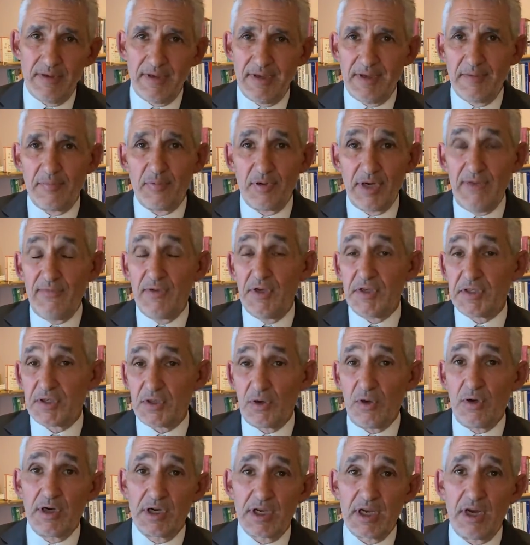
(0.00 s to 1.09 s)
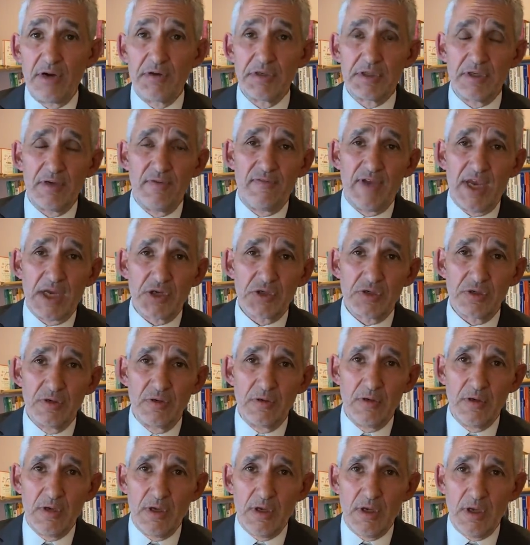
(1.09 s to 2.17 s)
a previous or a current
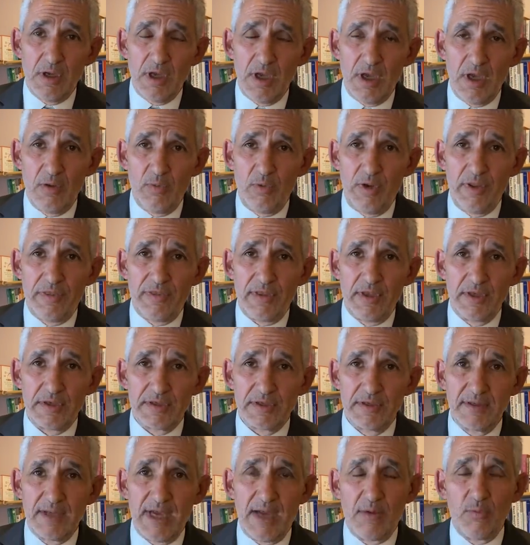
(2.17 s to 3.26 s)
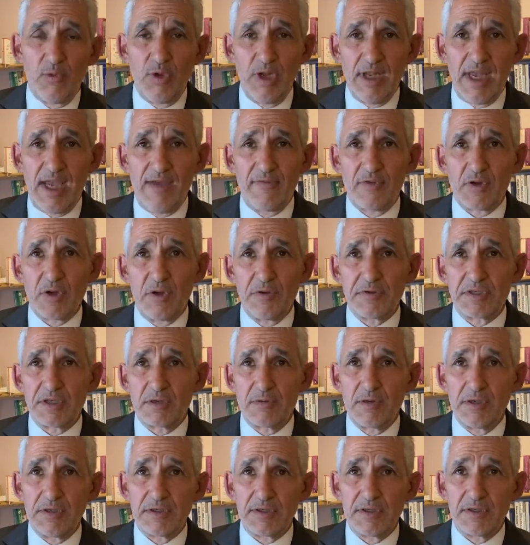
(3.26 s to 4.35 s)
infection with this, and that will have
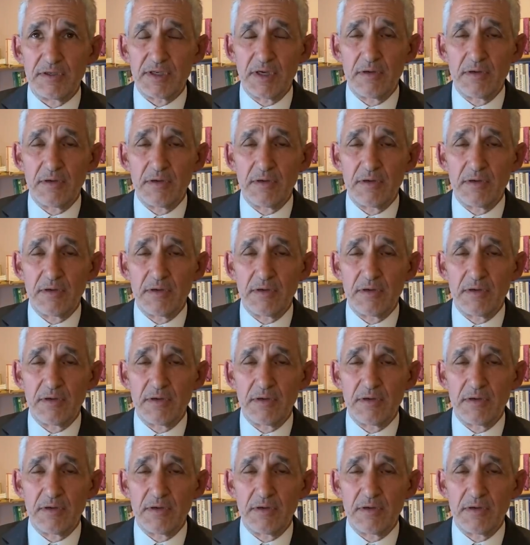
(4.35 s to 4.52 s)
consequences.